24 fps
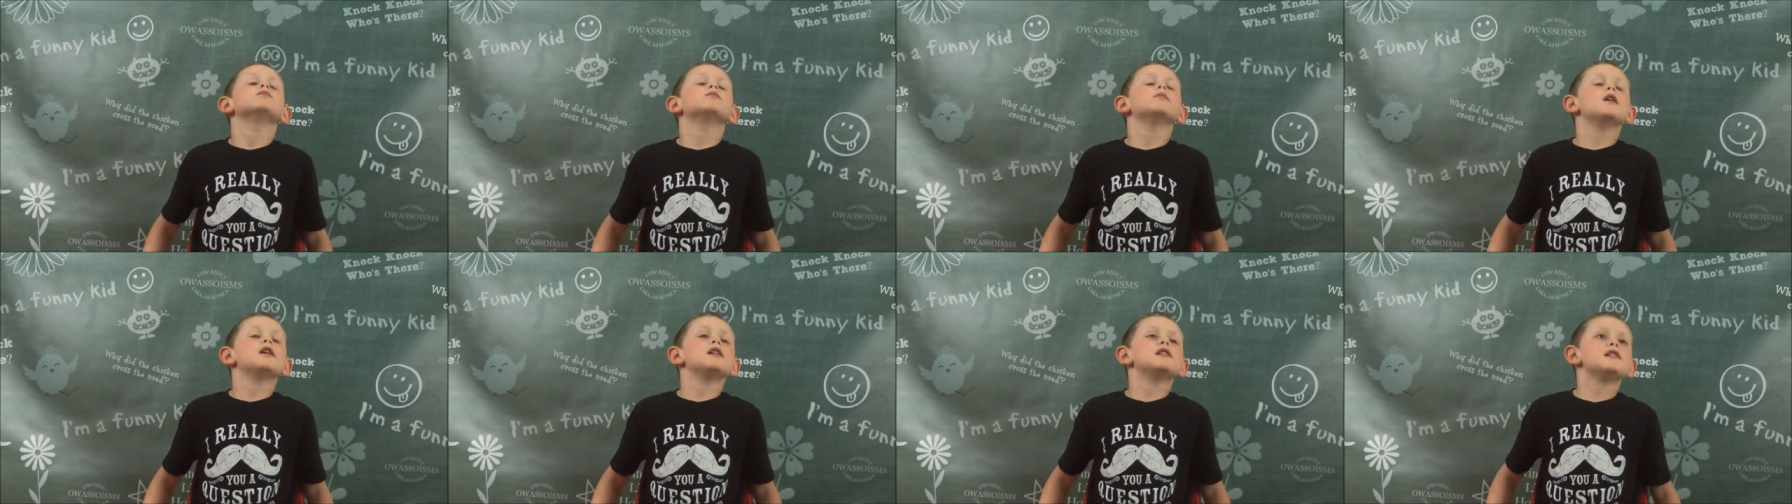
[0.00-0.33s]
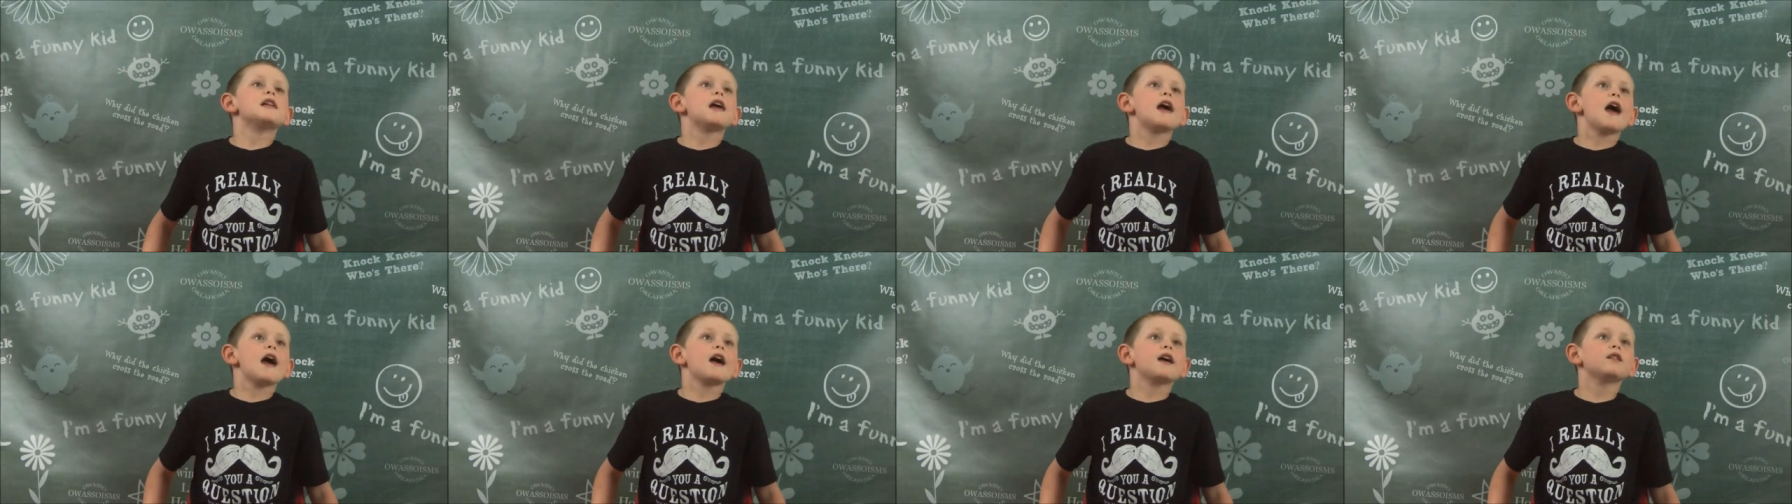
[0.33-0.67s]
My
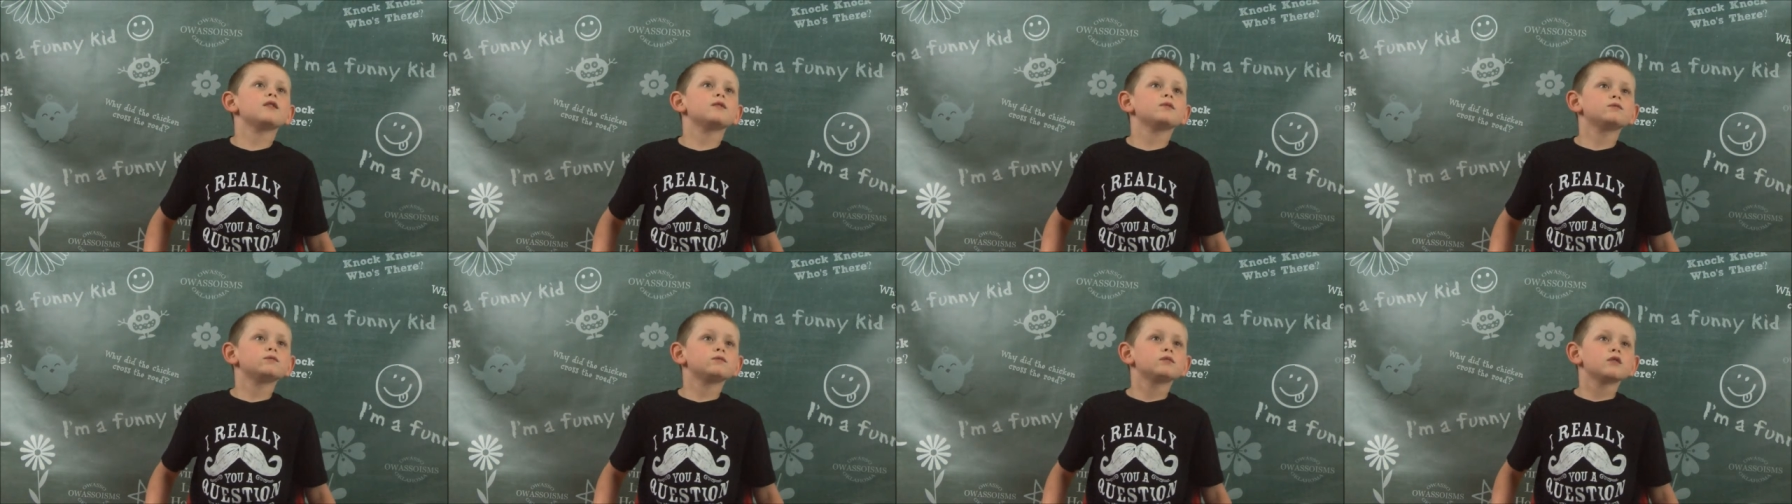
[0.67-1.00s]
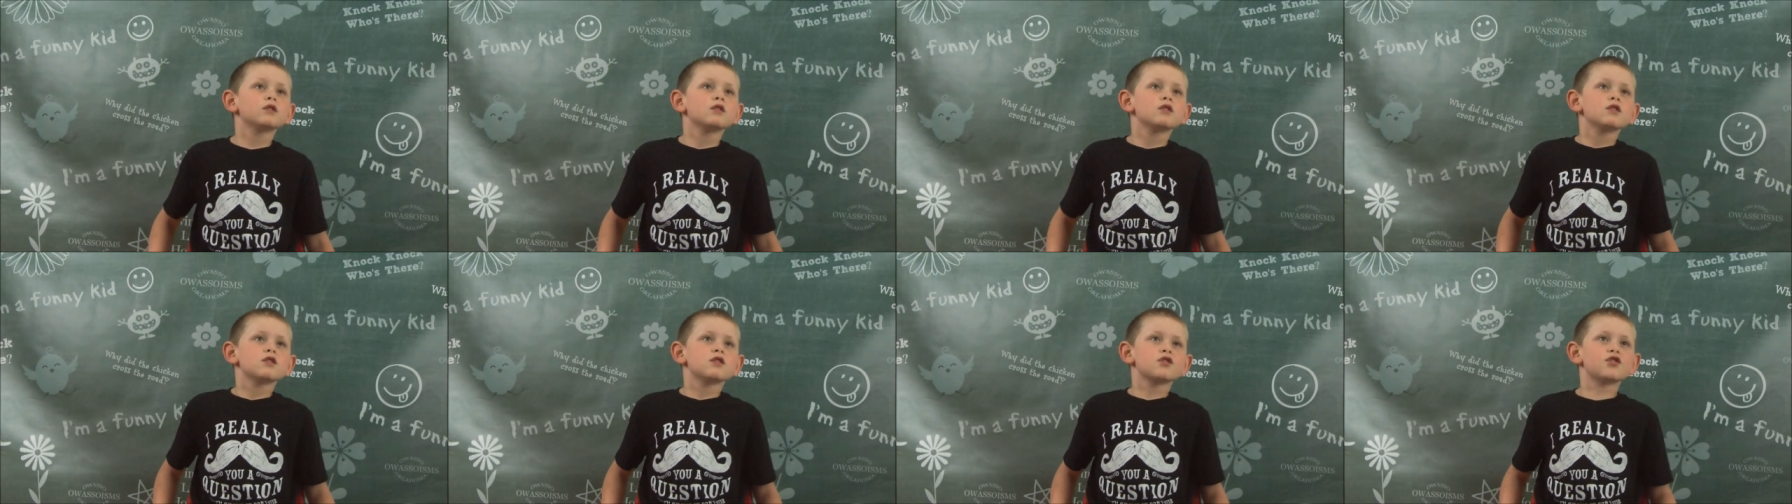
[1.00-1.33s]
dad?
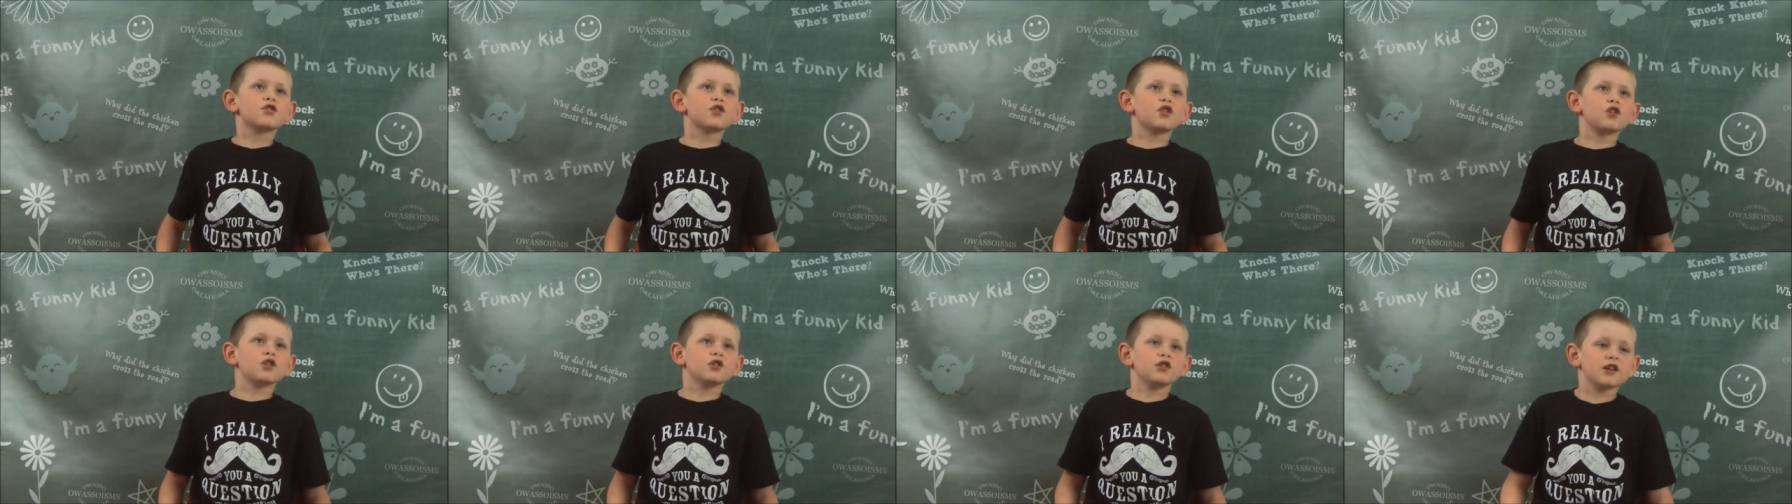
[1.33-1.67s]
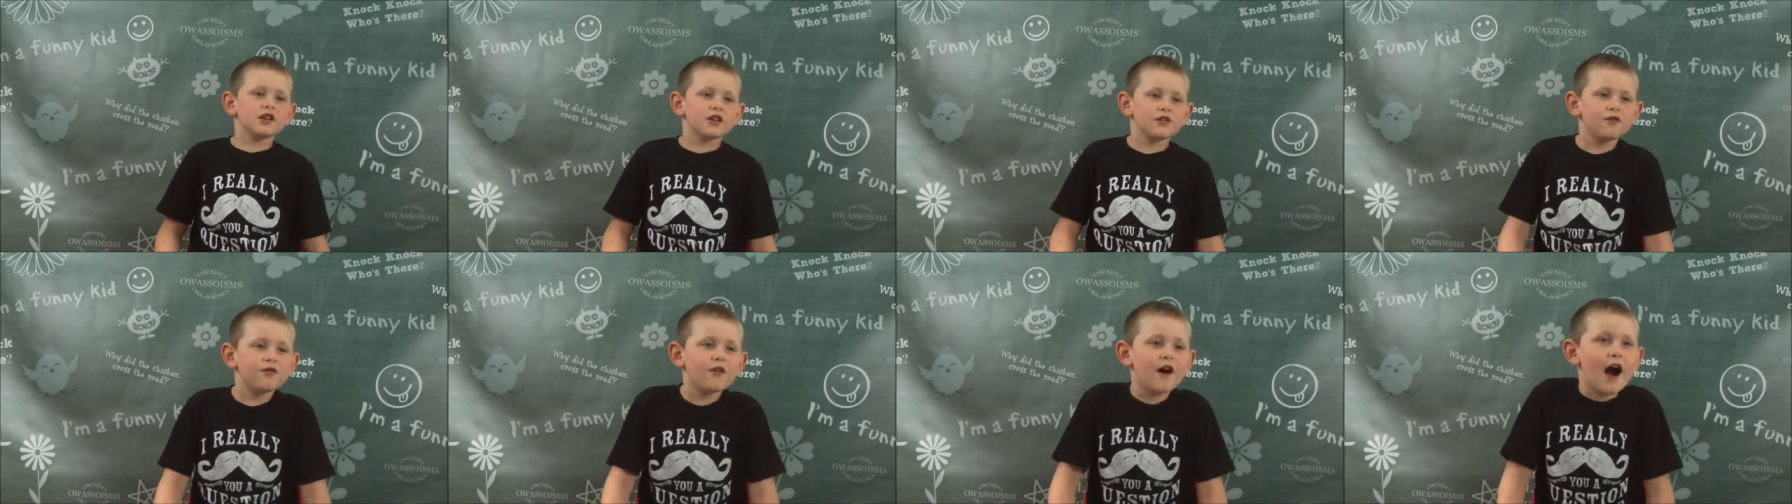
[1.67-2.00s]
Mm -hmm
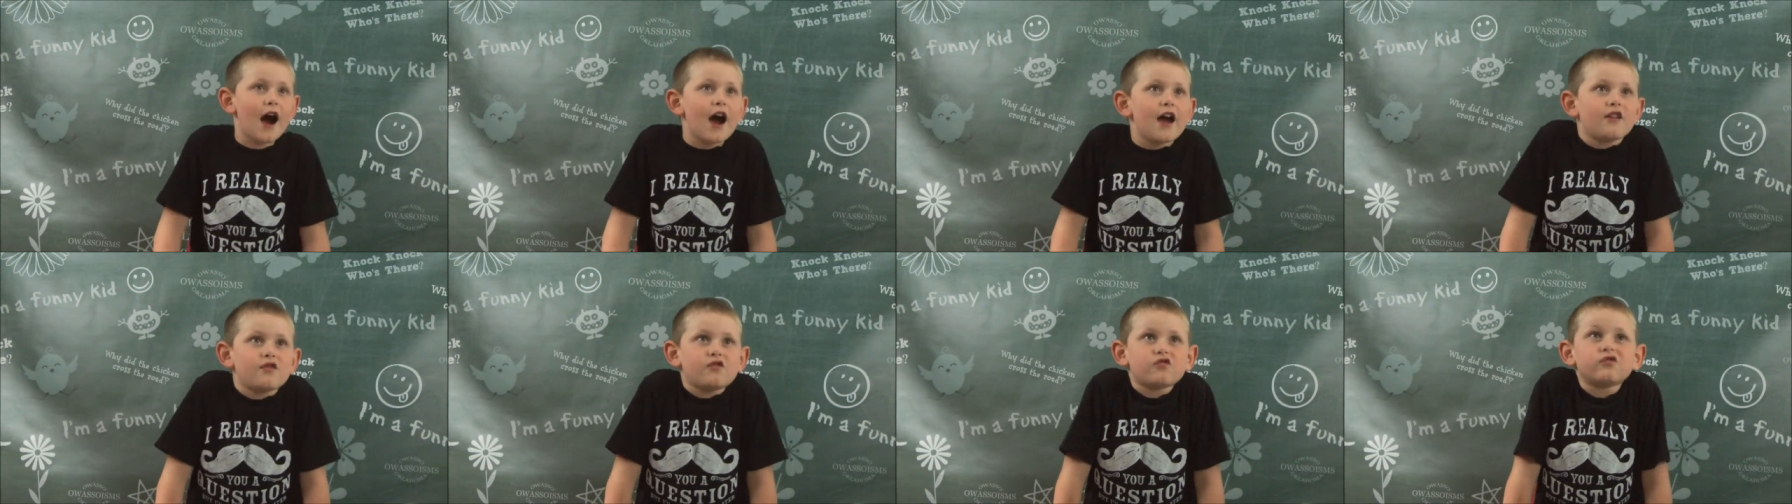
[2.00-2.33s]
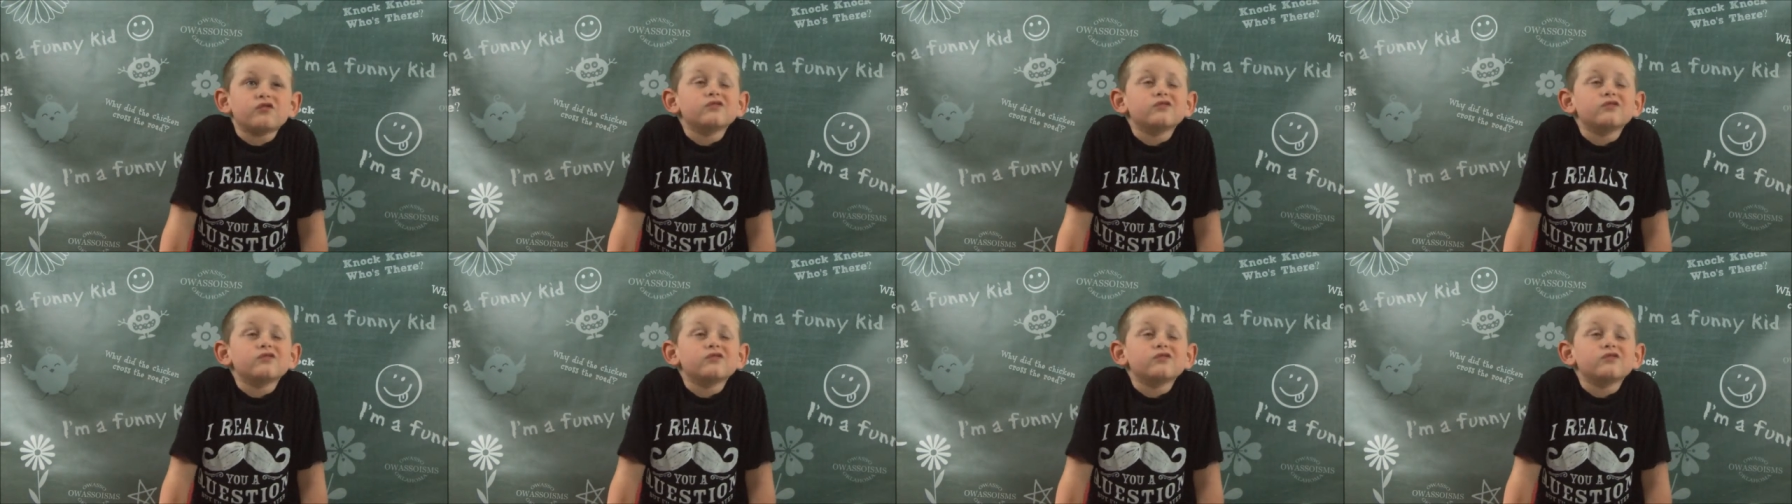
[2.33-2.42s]
five.